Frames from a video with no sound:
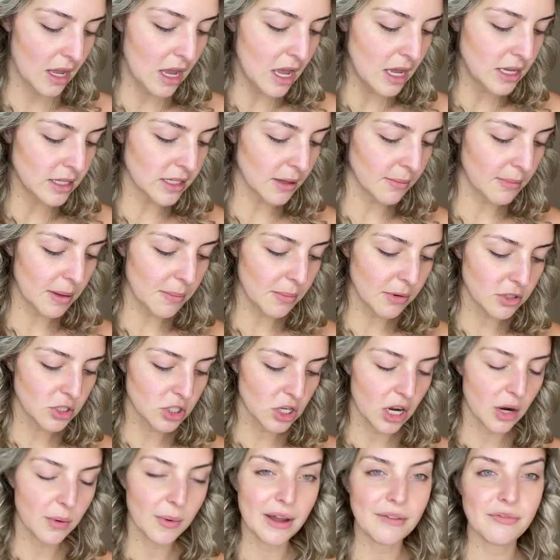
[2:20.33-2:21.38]
Some people shy
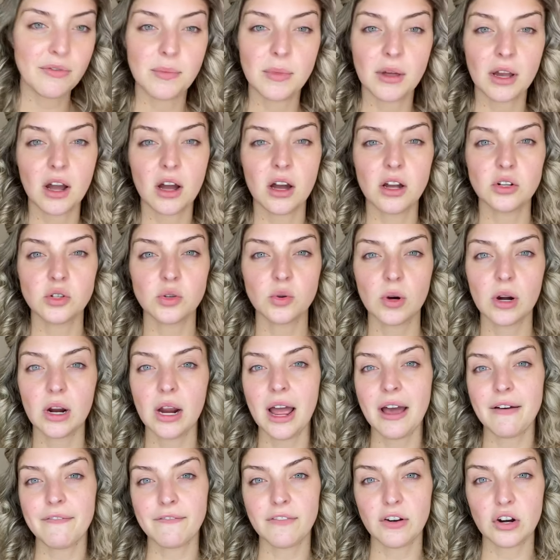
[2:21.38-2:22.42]
away from the contour
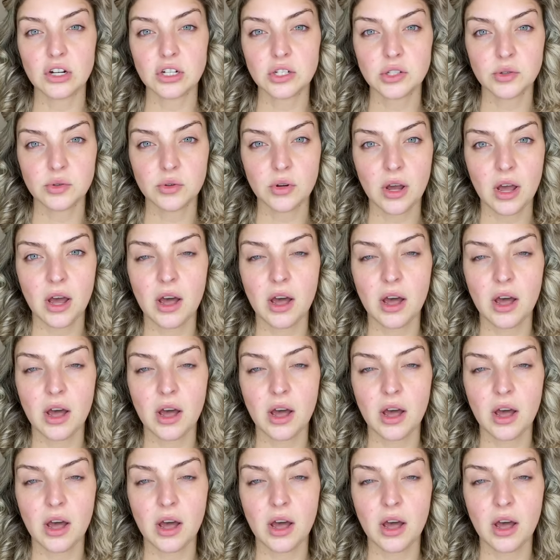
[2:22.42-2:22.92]
at first